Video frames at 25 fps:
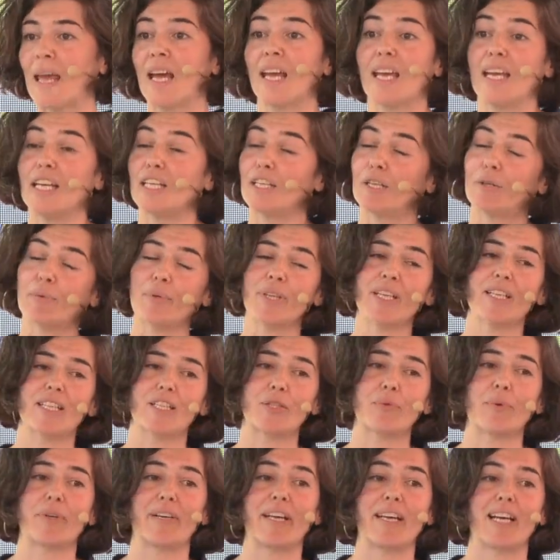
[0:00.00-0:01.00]
In
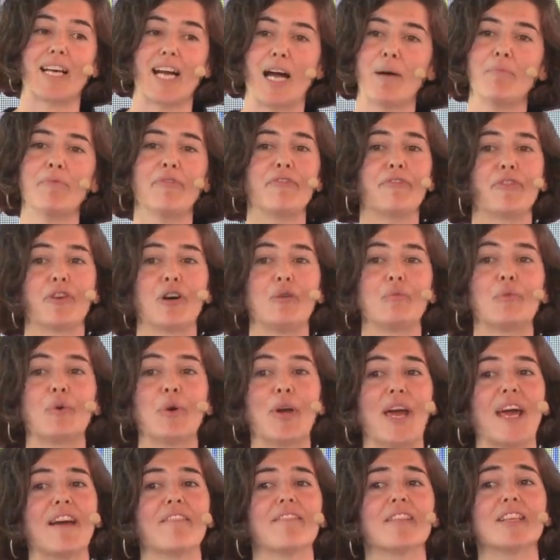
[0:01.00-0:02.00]
Greece, where I come from, we
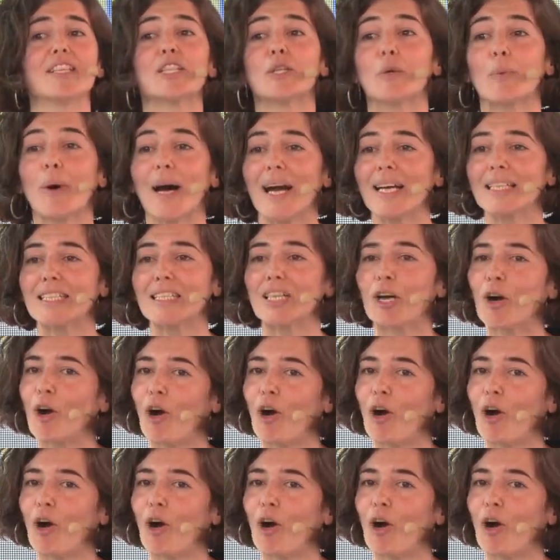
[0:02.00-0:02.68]
have this quite